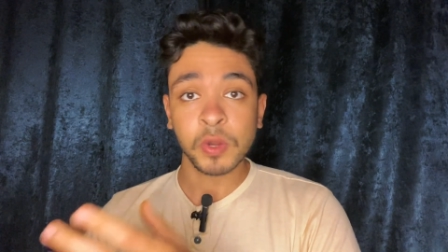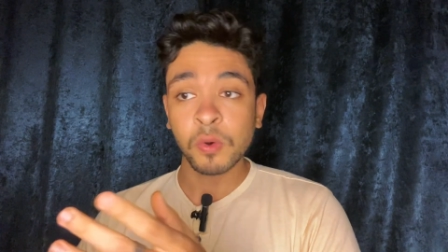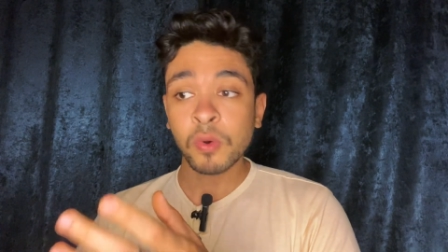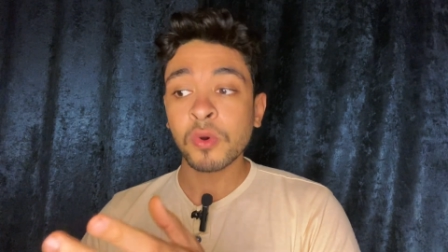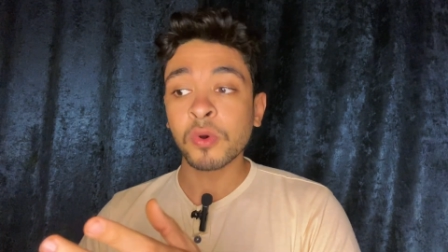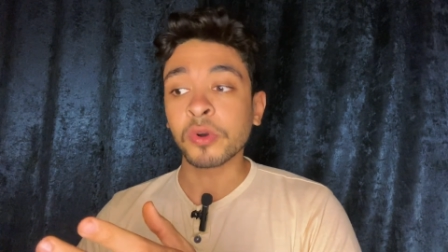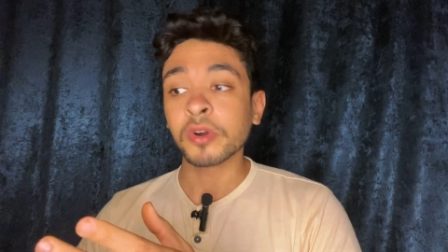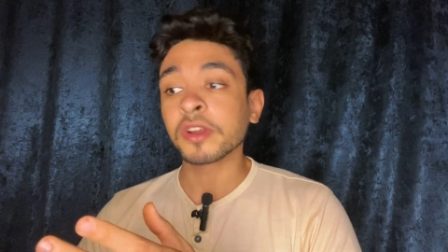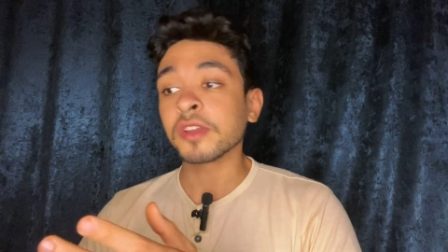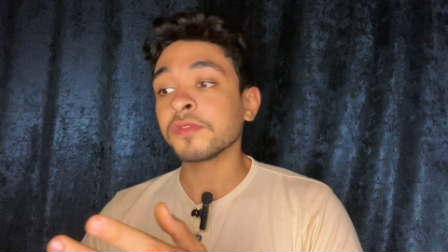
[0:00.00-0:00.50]

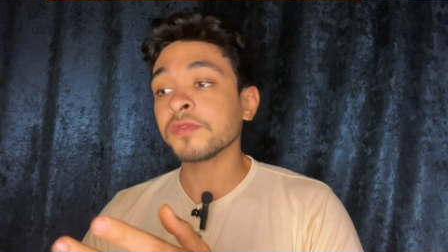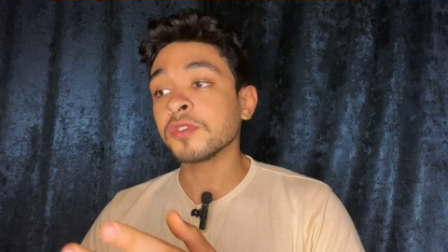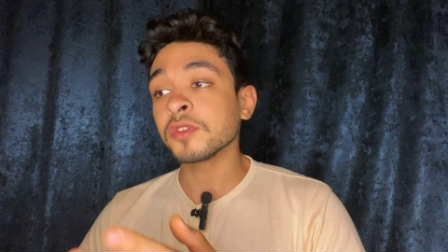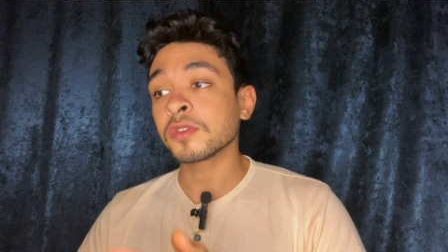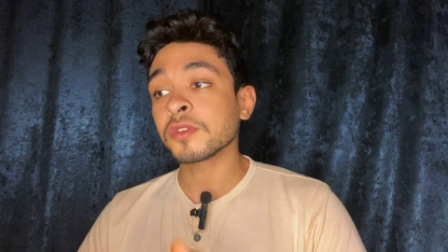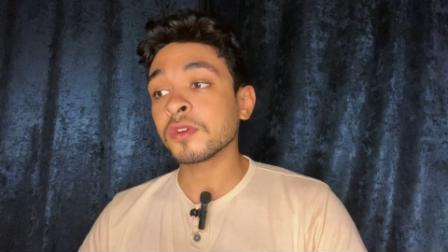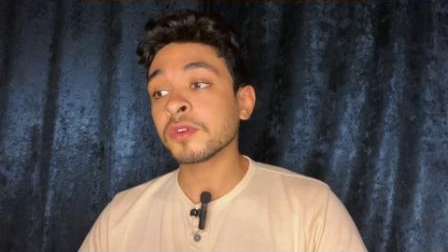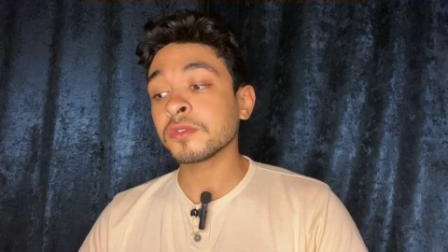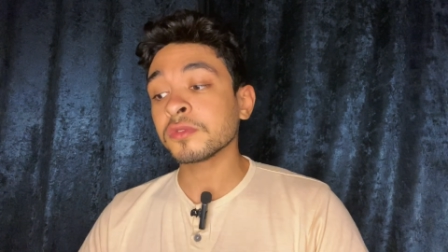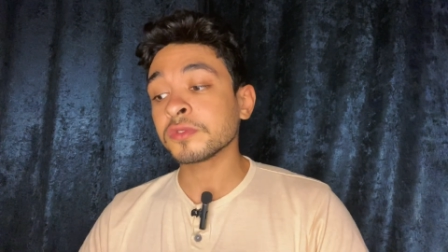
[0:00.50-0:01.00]
Or if
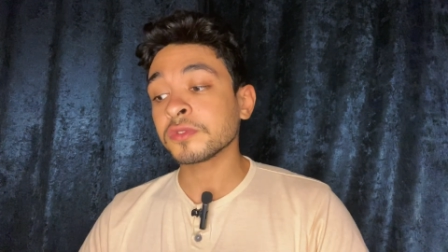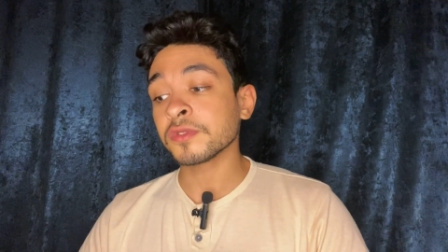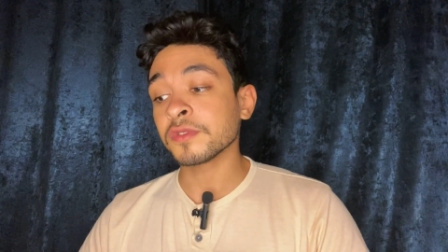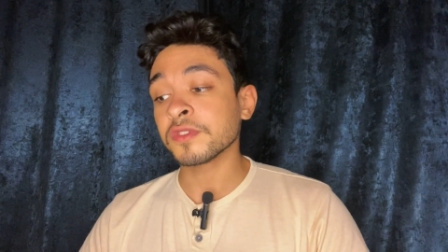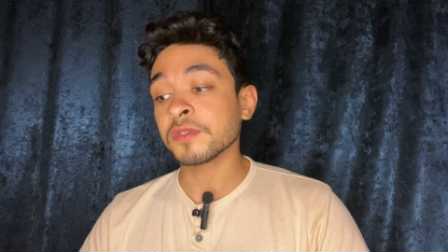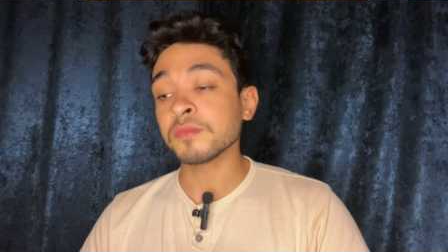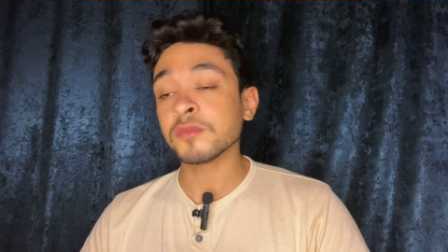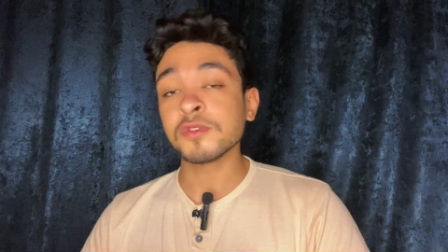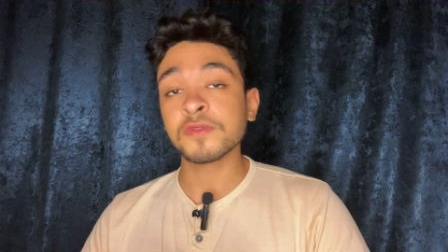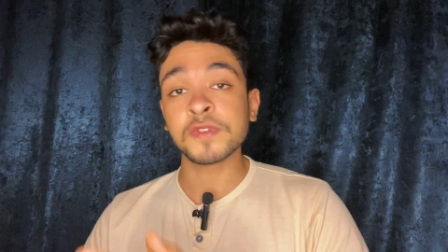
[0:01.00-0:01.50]
you go to
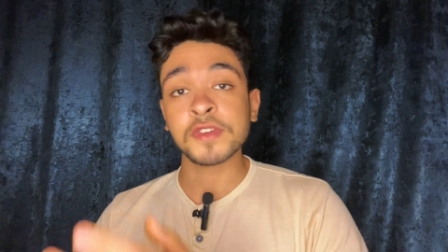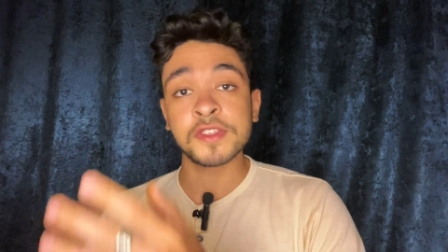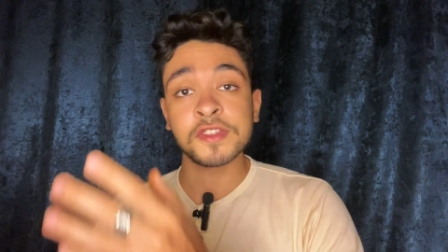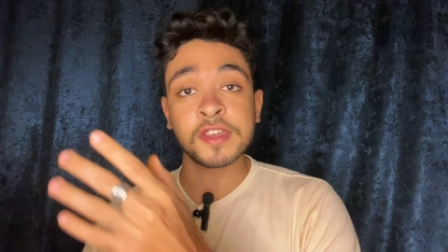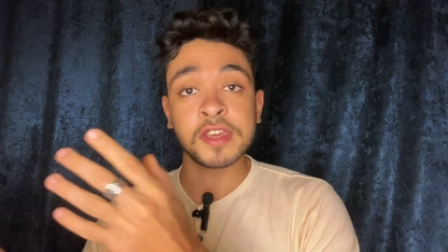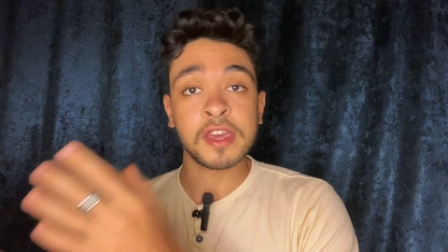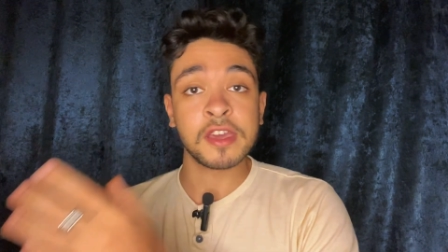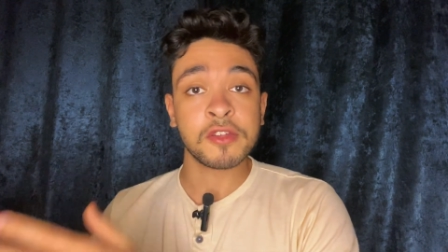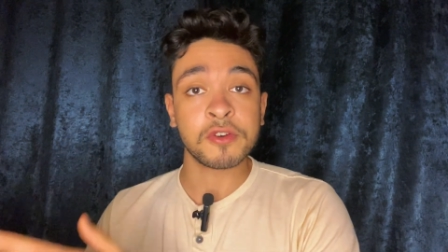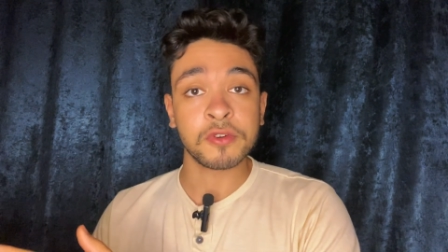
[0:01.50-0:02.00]
the movie
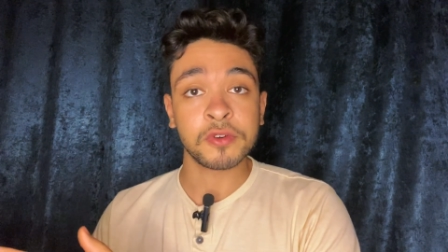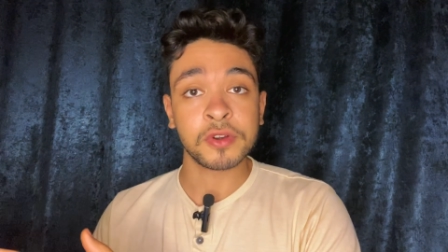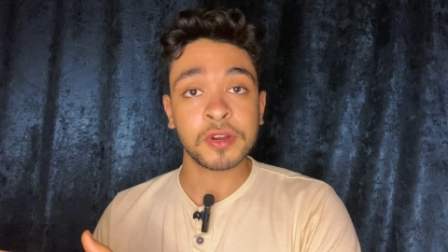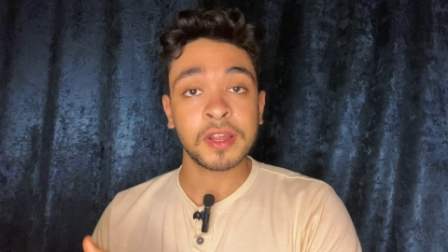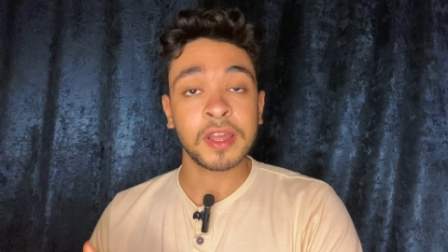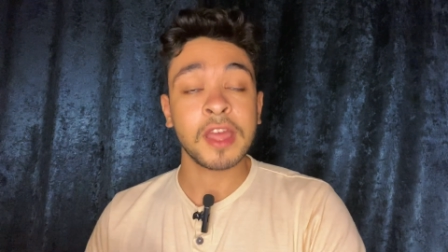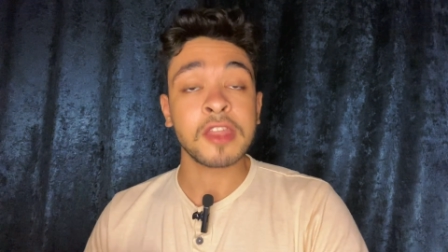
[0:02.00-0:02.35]
theater